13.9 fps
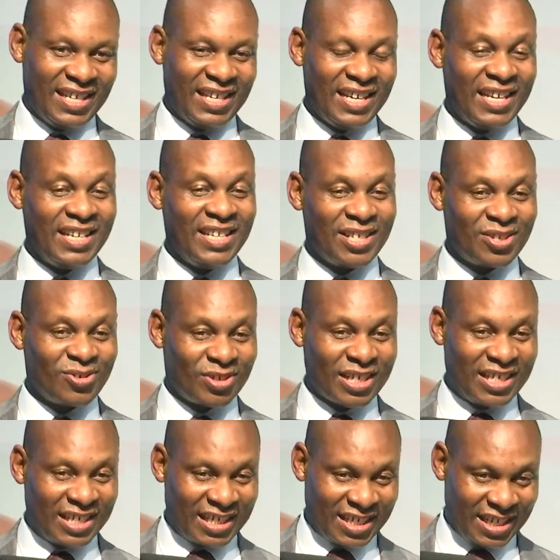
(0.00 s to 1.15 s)
and it's not
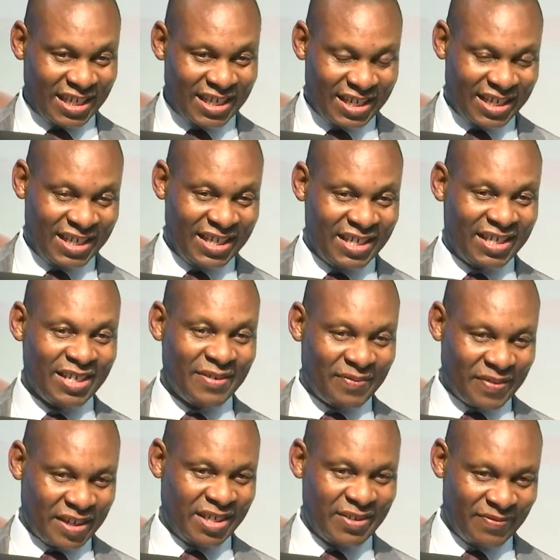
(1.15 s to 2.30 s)
undertaking it
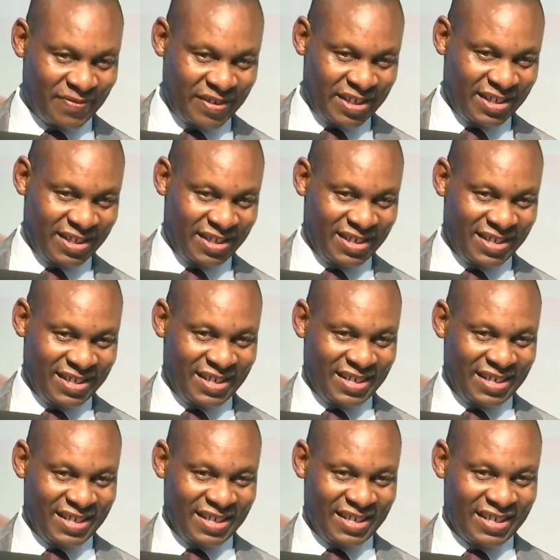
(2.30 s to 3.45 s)
effectively.
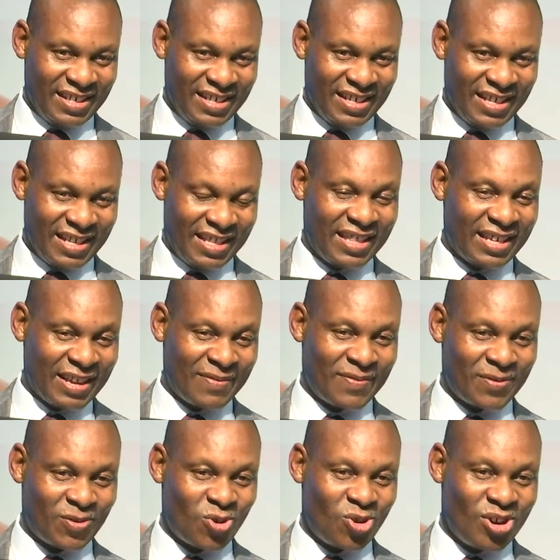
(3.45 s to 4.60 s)
And
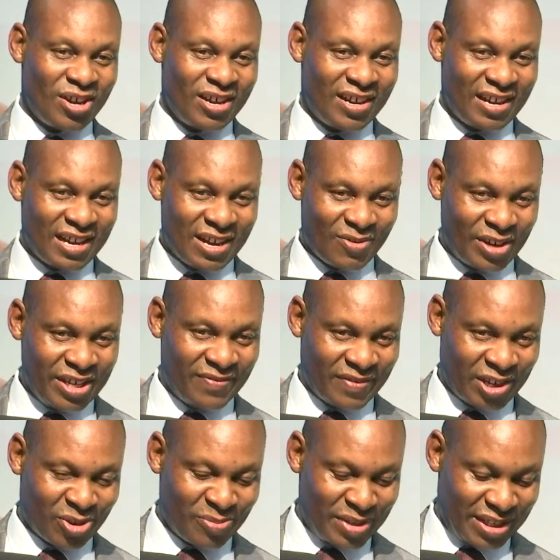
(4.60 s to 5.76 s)
therefore, our
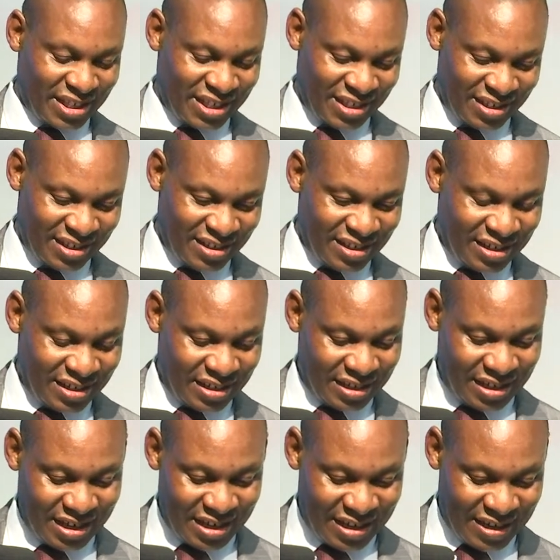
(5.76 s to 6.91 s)
environments
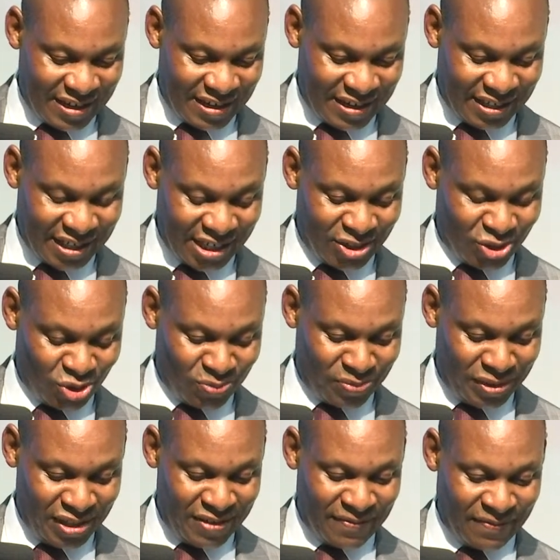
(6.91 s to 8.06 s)
tend to
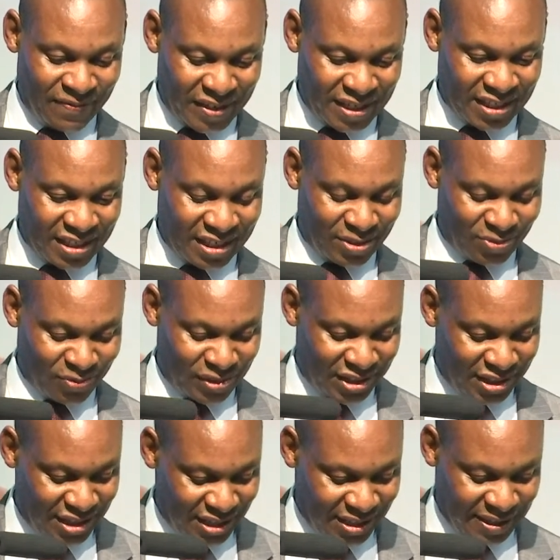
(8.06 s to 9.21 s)
be infested
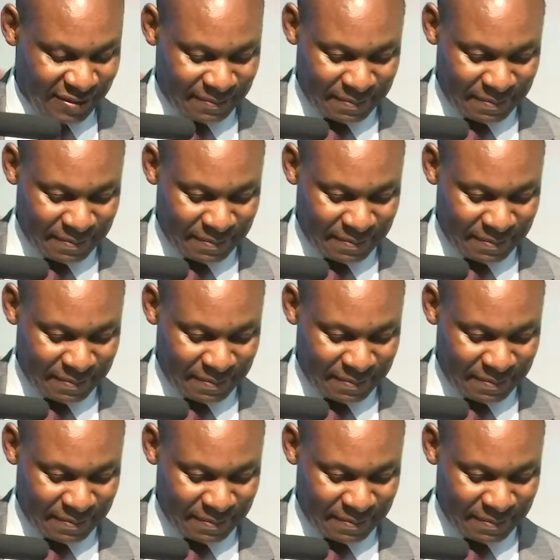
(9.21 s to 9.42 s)
with this